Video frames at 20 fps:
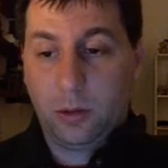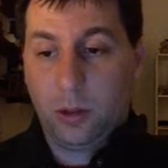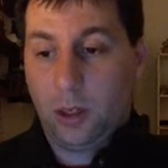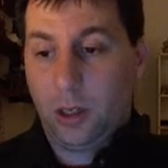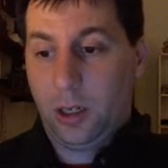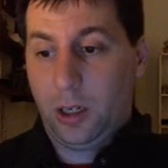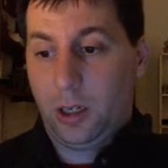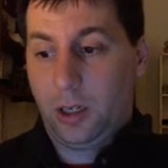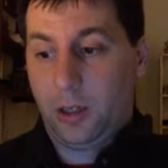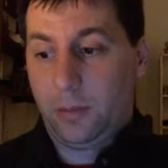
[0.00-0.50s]

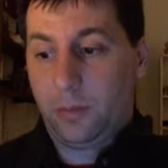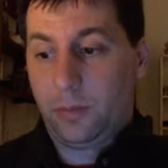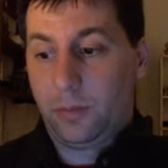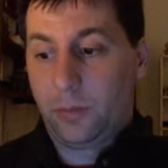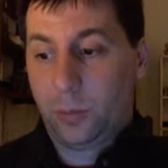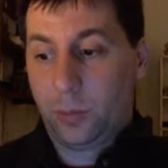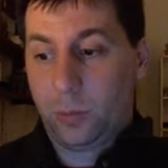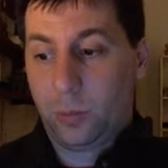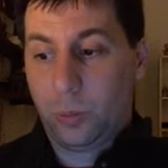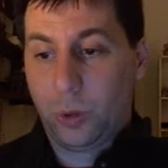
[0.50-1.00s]

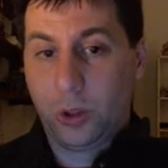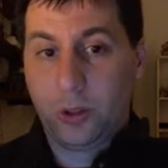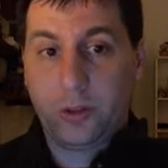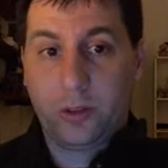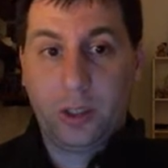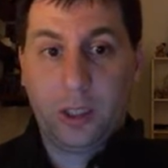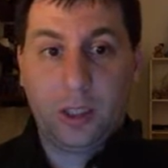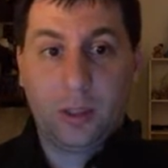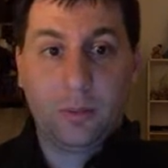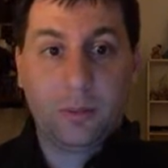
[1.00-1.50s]
um, work
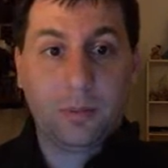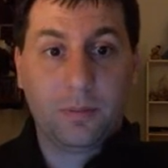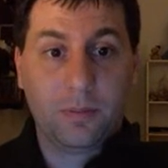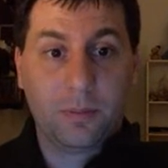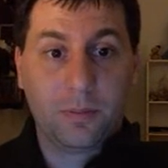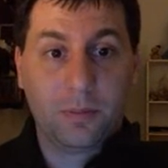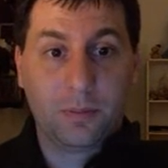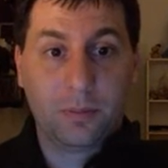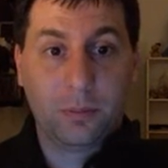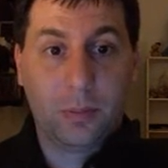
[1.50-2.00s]
team
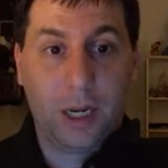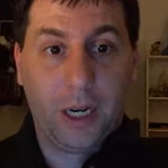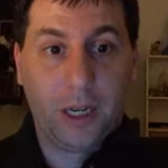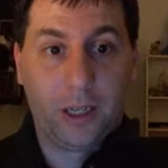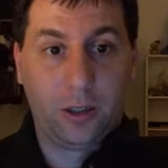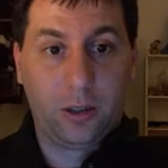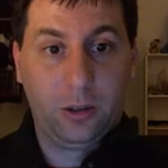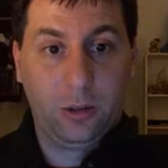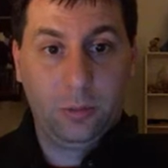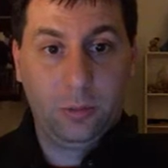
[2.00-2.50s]

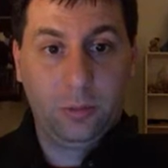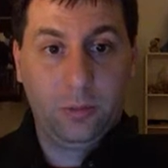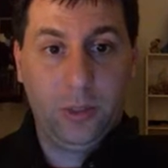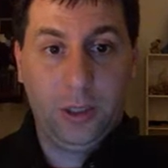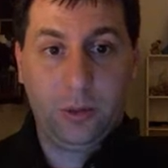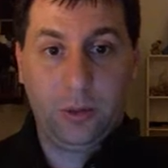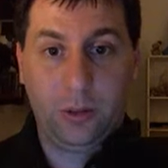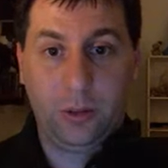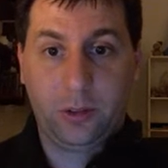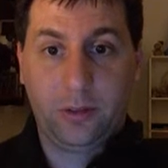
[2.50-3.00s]
model
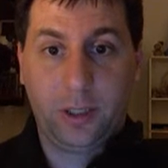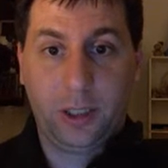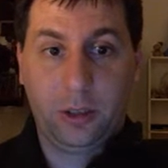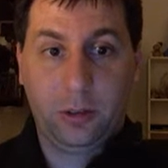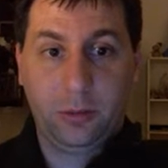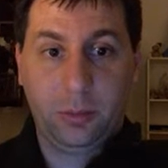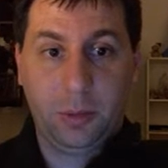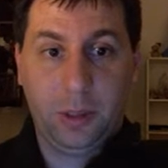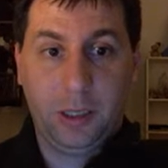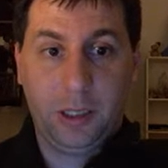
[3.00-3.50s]
that was
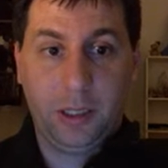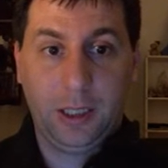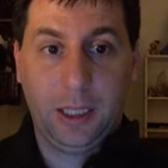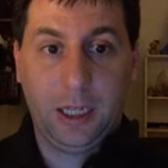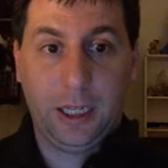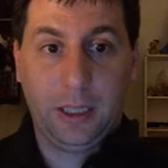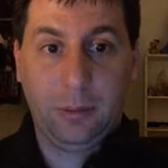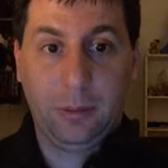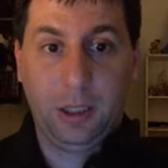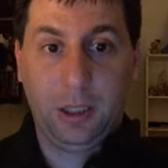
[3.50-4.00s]
developed by
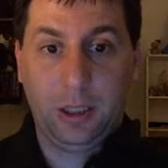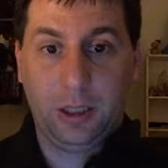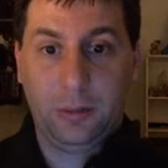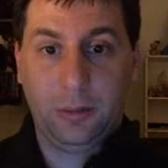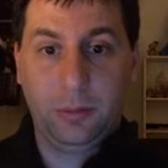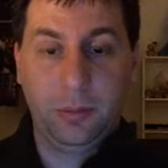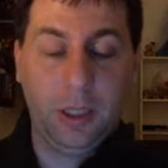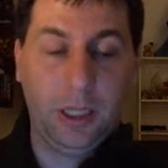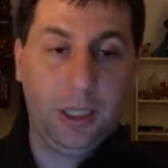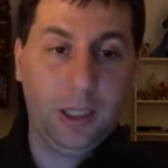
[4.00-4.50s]

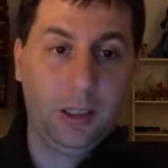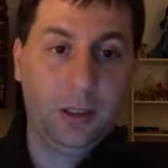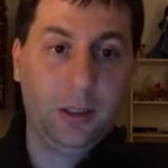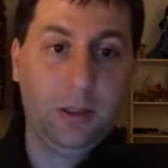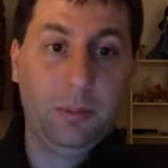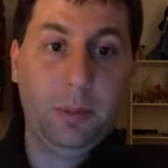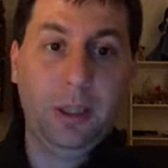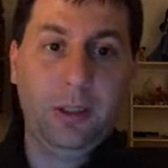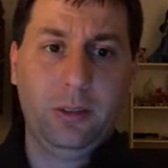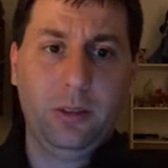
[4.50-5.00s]
IBM and
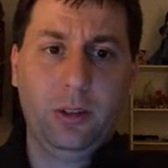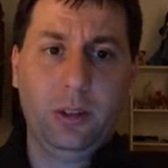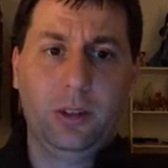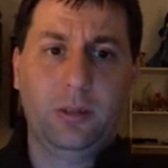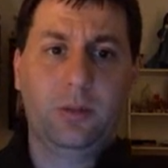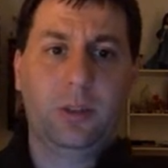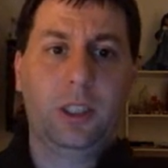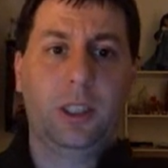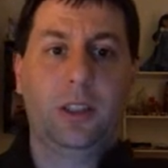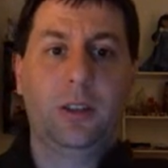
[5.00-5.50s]
it basically
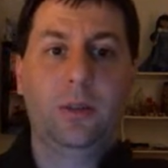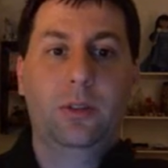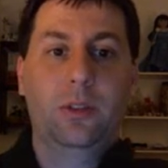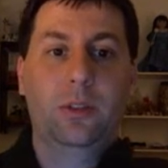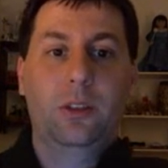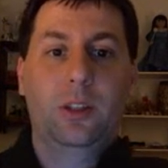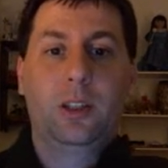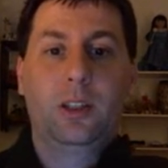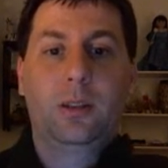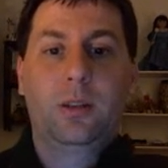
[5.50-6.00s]
involves
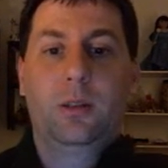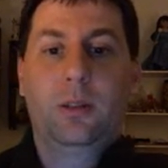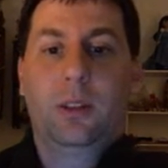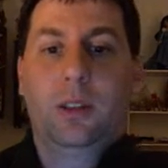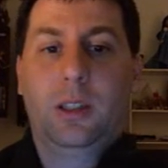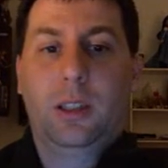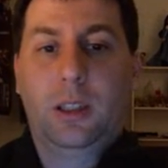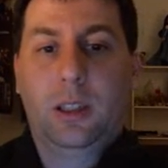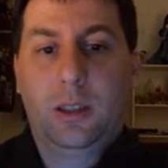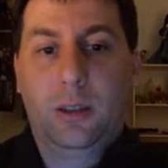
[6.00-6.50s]
the
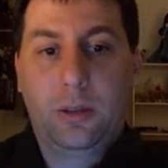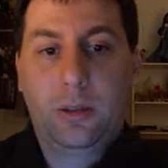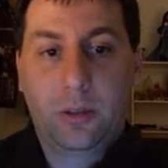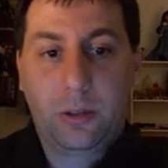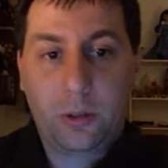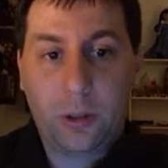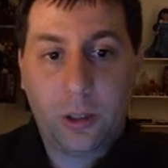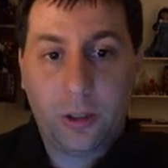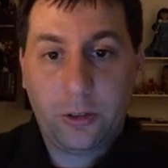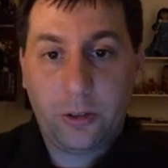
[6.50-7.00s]
uh,
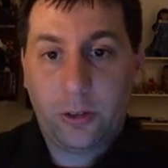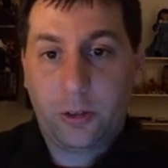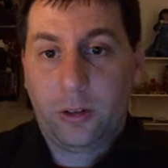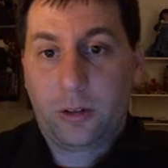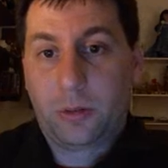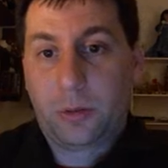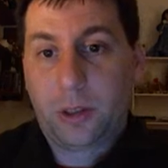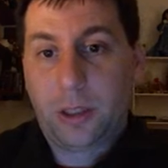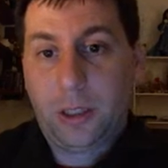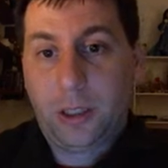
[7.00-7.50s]
structure
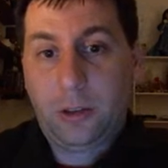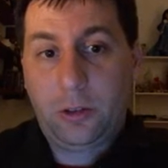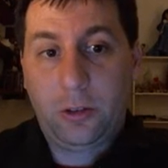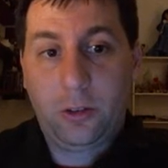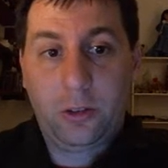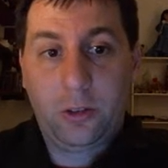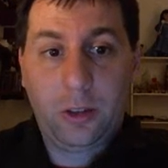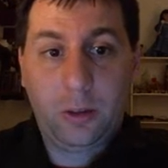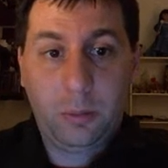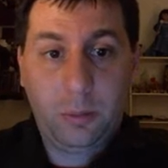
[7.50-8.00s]
and
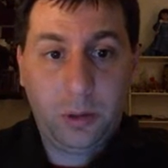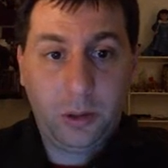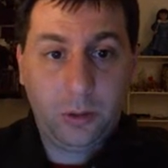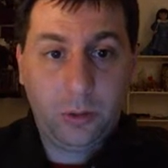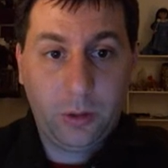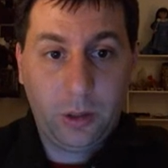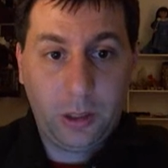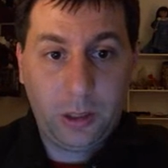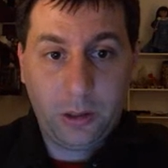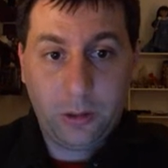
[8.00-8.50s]
relationship
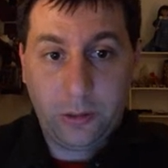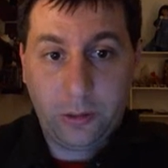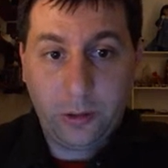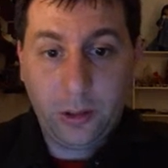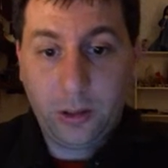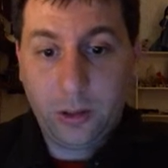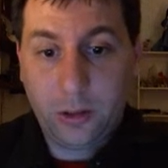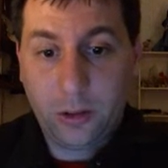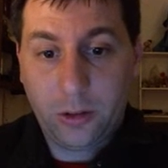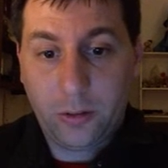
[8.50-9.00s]
between
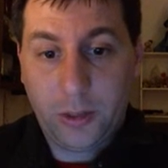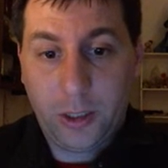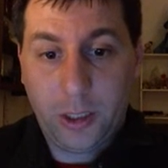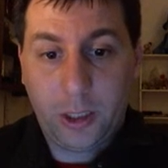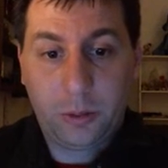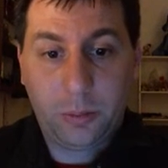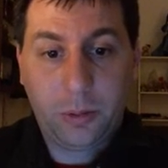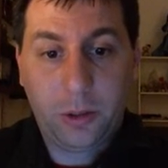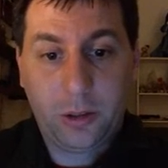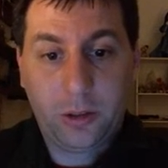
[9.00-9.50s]
senior
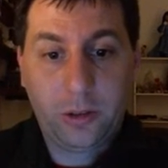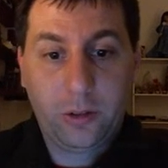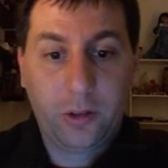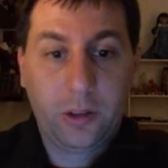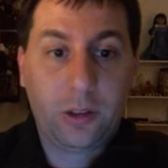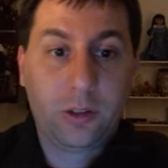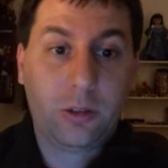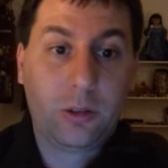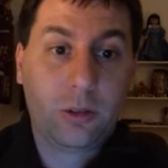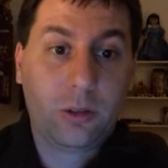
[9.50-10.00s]
developers
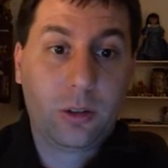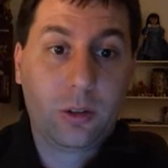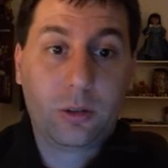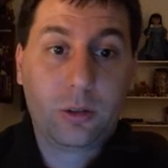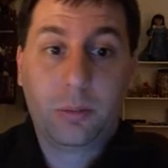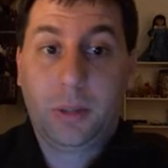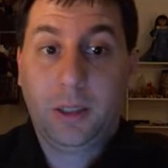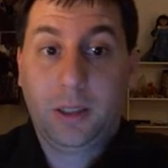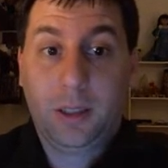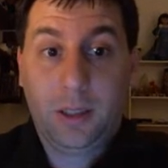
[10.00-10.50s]
and junior
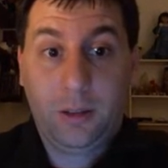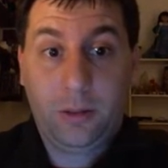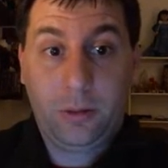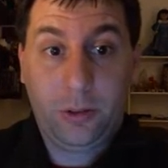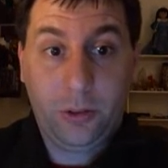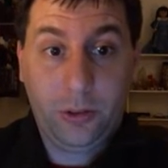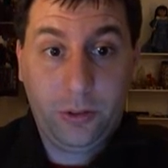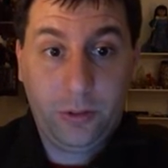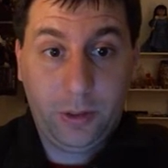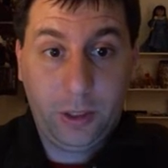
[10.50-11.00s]
and
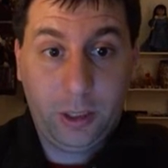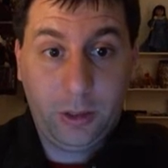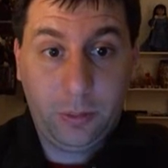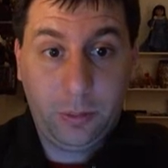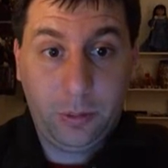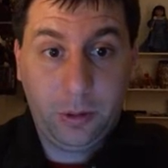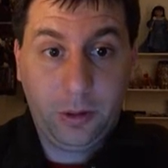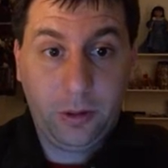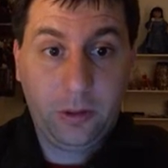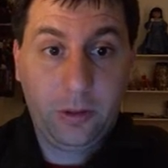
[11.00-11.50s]
mid-level
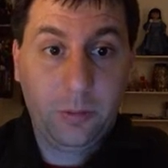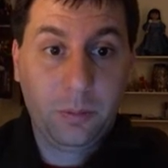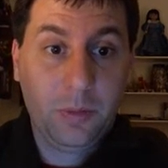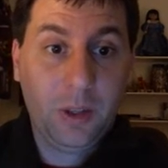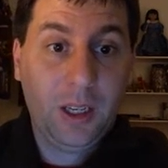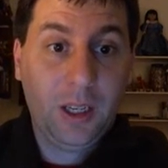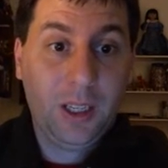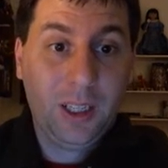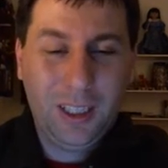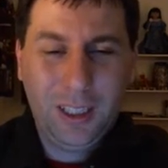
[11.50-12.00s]
developers
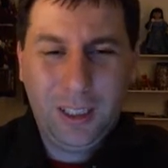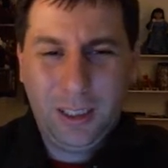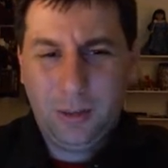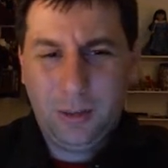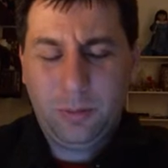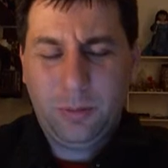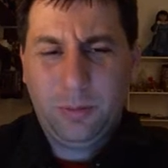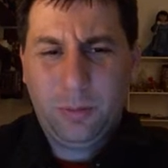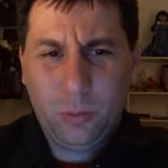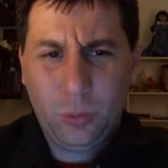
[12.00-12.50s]

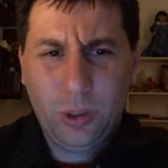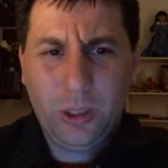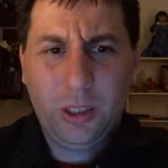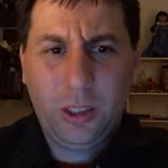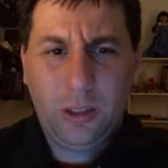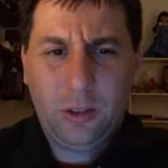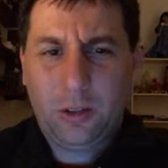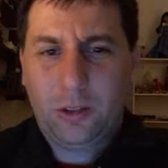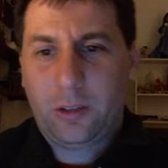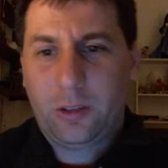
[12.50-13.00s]
and
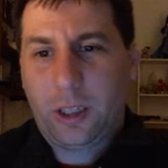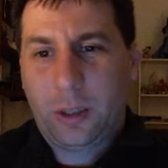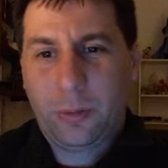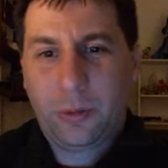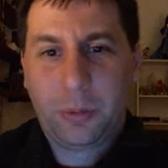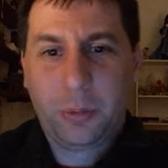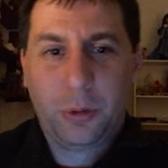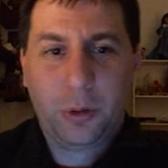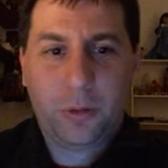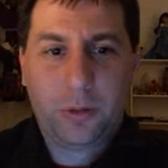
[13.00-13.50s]
really just
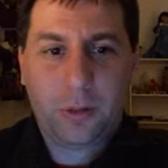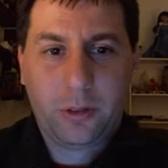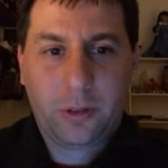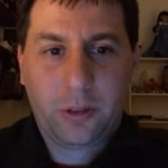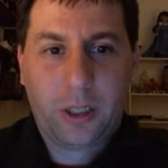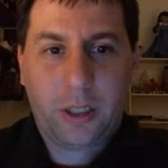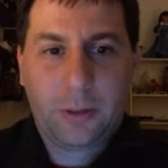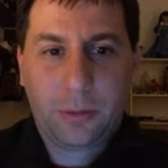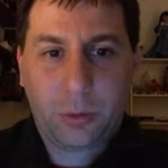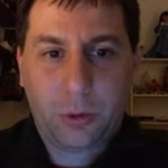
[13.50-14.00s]
helps move a
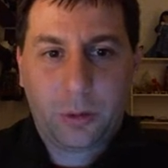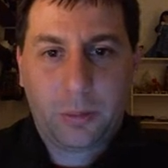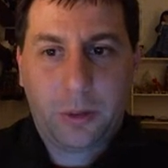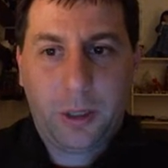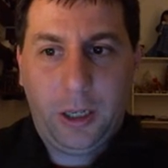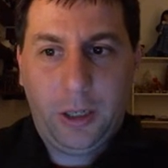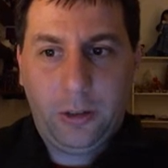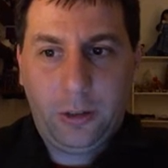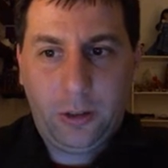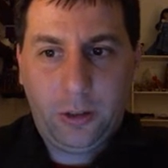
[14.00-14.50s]
software
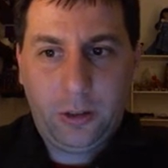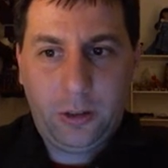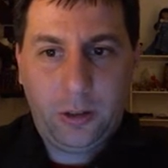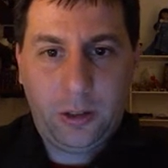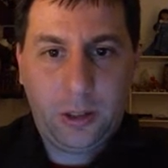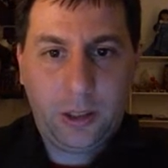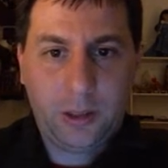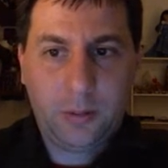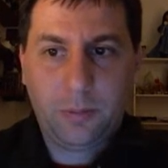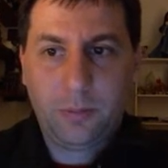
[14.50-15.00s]
project
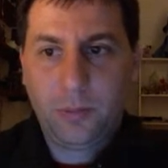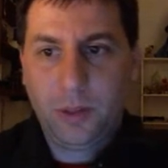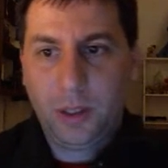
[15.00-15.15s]
along